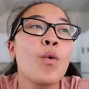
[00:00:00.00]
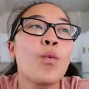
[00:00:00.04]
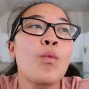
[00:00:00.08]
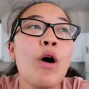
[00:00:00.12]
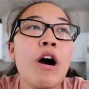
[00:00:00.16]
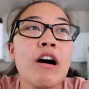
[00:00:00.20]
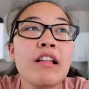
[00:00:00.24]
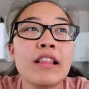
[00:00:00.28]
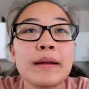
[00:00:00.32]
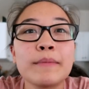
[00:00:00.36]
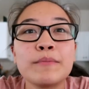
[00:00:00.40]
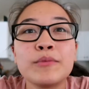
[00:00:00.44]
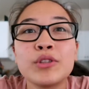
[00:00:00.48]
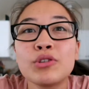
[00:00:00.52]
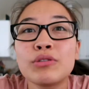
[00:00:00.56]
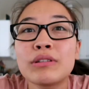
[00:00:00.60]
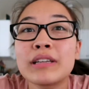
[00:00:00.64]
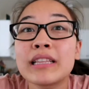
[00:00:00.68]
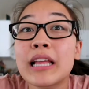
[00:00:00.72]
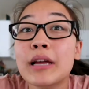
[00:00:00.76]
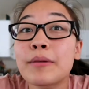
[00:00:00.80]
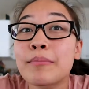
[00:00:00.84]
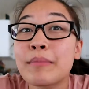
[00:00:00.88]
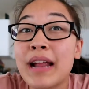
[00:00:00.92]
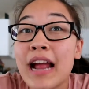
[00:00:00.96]
While I'm
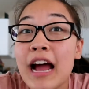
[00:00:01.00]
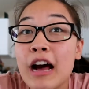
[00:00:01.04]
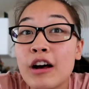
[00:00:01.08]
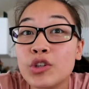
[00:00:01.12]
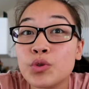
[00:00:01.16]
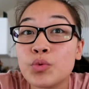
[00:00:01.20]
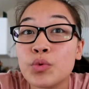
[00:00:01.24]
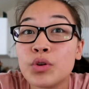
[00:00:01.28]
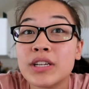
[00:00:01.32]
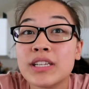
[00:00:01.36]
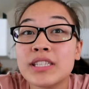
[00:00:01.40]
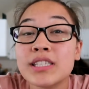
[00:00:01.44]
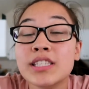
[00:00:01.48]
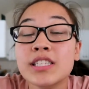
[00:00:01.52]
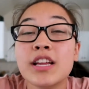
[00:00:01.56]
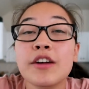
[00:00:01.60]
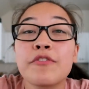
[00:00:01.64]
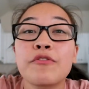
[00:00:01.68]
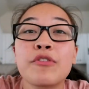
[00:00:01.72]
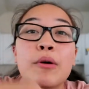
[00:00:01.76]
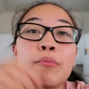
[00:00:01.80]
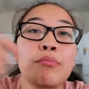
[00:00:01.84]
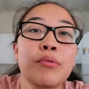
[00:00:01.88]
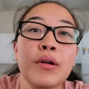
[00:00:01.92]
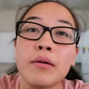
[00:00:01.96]
doing like my housework and
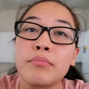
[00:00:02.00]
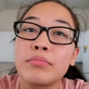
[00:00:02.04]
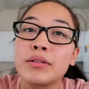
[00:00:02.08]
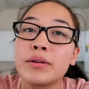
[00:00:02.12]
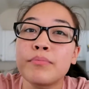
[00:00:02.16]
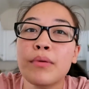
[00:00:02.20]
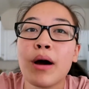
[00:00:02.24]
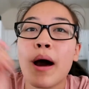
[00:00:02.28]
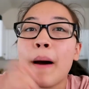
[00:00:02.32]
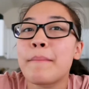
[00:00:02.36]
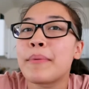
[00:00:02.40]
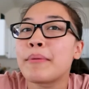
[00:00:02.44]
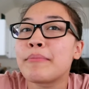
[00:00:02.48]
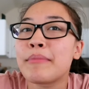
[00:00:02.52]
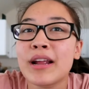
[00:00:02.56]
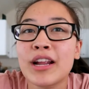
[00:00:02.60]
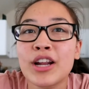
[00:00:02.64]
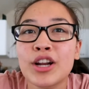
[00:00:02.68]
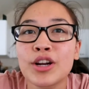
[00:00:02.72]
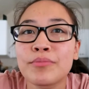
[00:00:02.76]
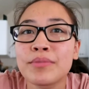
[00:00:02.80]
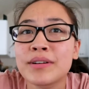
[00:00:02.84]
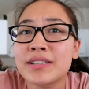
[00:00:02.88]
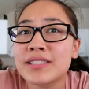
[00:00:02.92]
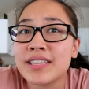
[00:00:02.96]
stuff, I'll probably pop in my
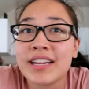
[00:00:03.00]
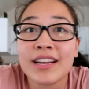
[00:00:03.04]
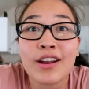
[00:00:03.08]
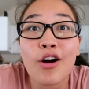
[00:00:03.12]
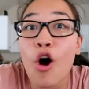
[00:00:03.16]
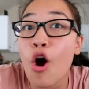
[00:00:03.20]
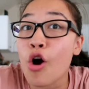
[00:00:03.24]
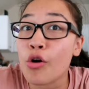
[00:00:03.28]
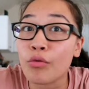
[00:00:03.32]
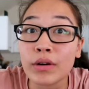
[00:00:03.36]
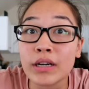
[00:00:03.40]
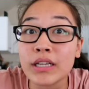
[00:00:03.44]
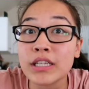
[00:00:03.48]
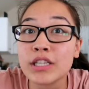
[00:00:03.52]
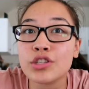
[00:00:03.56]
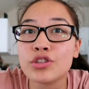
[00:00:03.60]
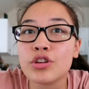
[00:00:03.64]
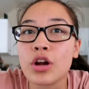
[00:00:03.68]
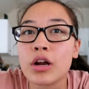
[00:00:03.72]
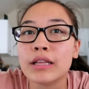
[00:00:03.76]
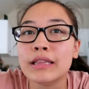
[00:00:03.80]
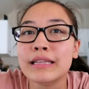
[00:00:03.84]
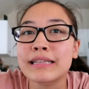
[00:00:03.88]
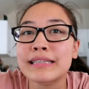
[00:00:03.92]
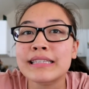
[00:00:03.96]
earbuds and already
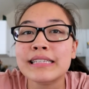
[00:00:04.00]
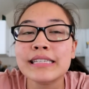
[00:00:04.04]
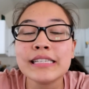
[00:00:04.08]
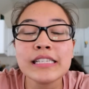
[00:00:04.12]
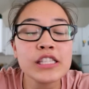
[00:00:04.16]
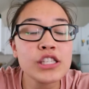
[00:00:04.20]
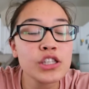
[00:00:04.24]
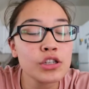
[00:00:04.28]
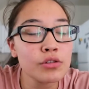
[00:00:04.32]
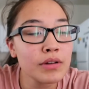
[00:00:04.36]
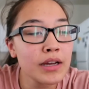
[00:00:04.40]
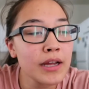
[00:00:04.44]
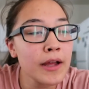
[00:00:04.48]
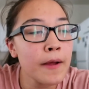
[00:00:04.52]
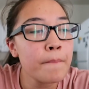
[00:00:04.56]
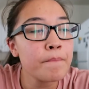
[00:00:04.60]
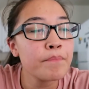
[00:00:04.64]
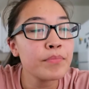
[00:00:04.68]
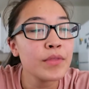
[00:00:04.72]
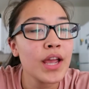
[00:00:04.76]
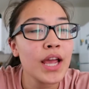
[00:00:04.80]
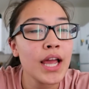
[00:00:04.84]
start listening to it.